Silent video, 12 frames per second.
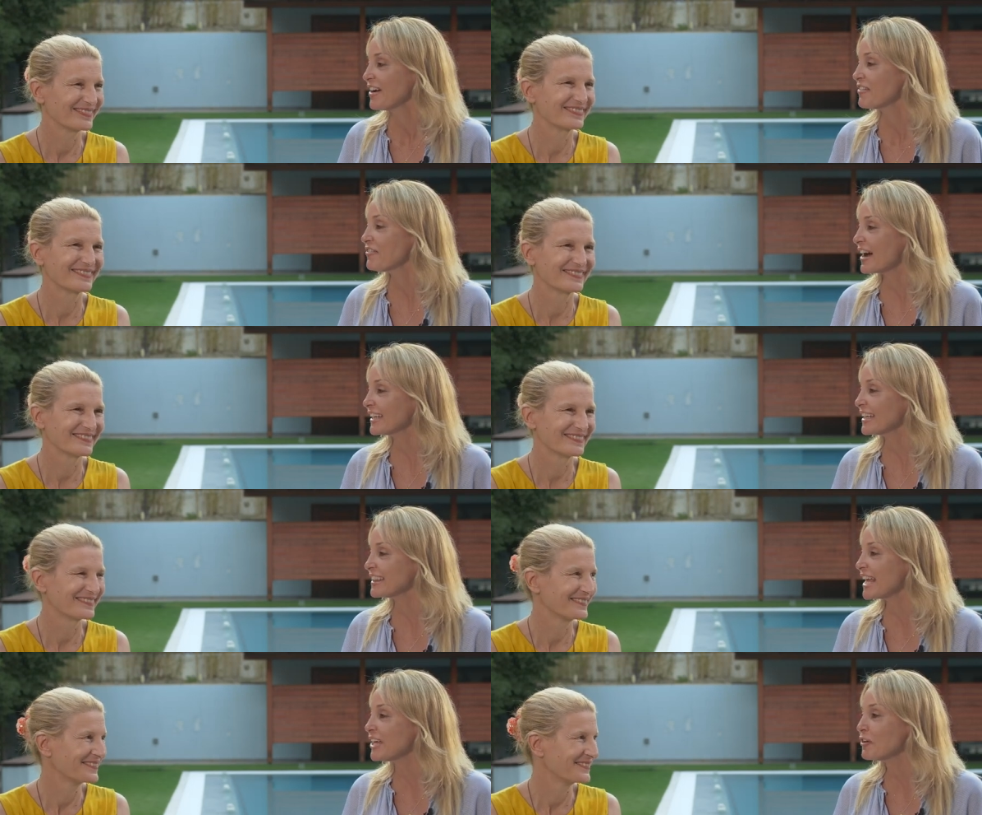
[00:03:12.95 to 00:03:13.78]
Speaker 1: Vanna,
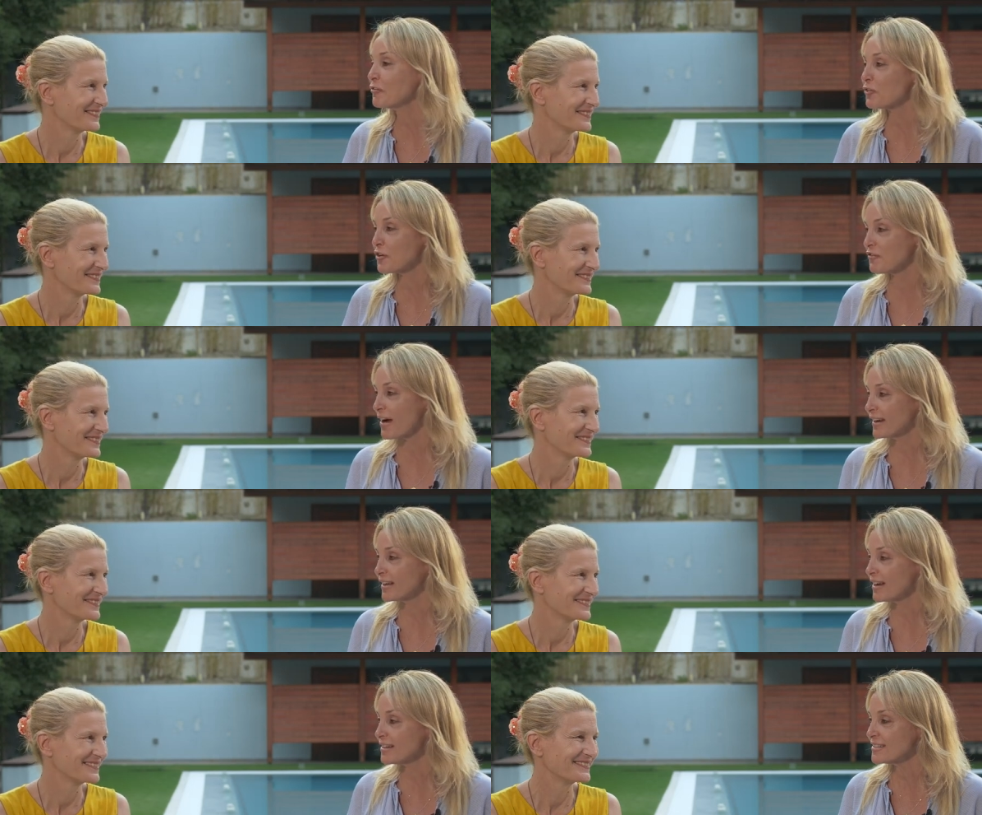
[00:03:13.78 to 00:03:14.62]
thank you for
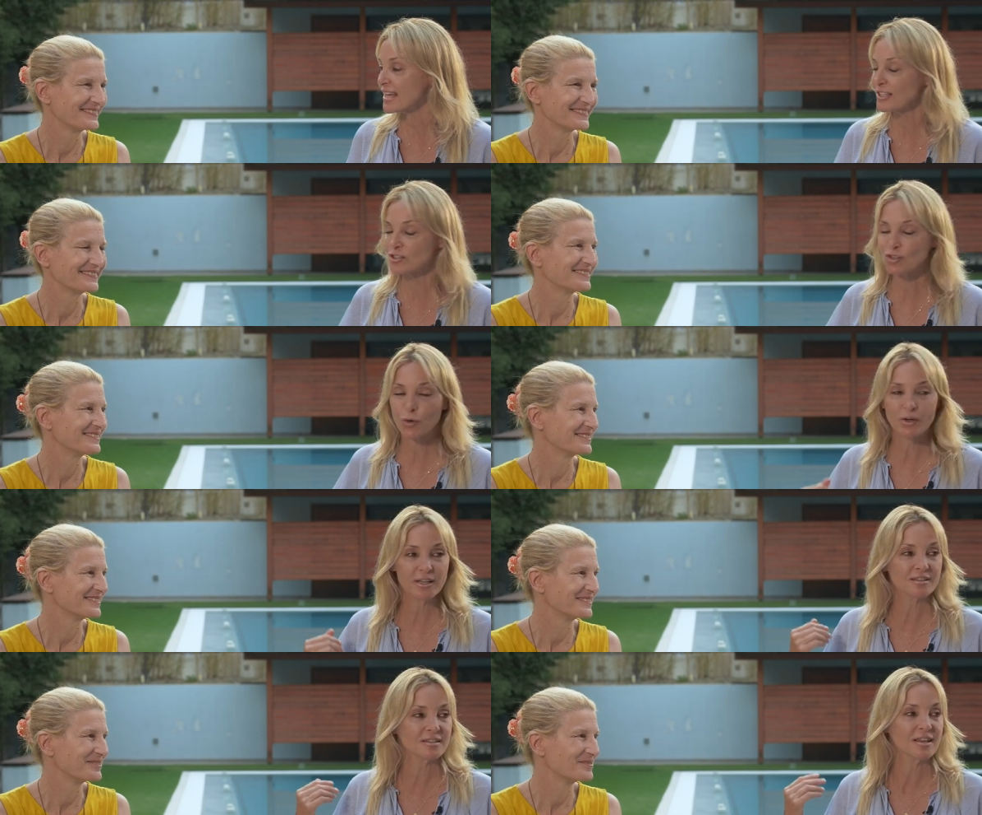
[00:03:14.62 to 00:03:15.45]
inviting us and
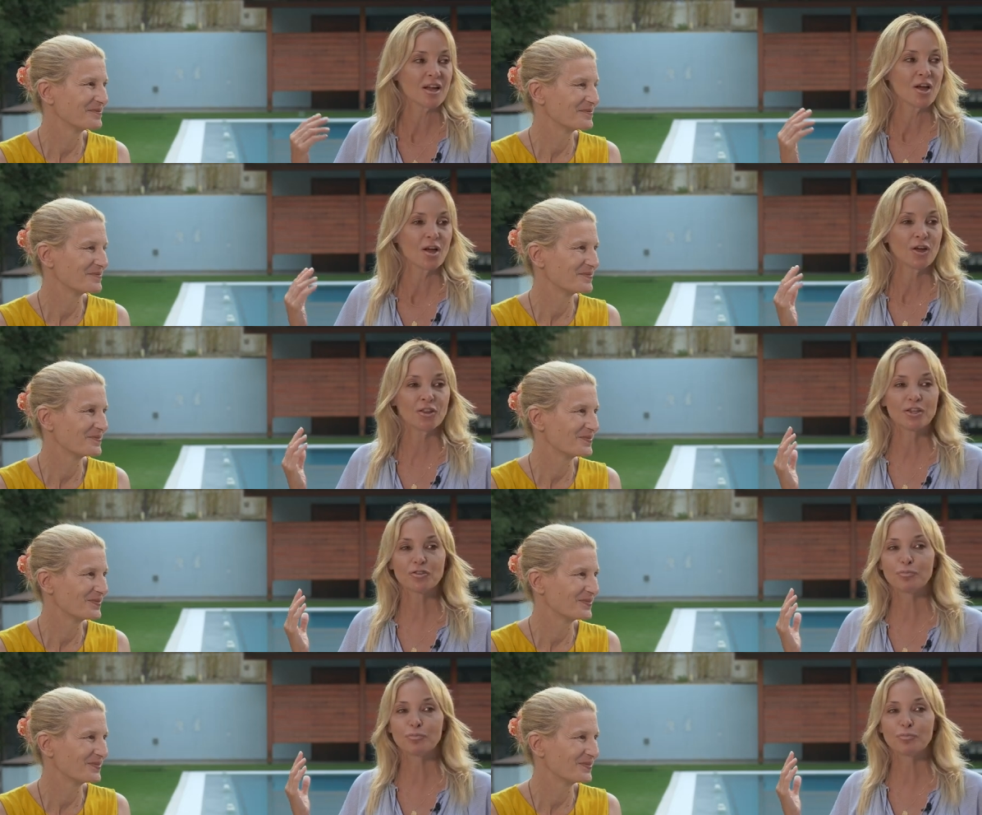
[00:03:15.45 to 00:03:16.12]
showing us this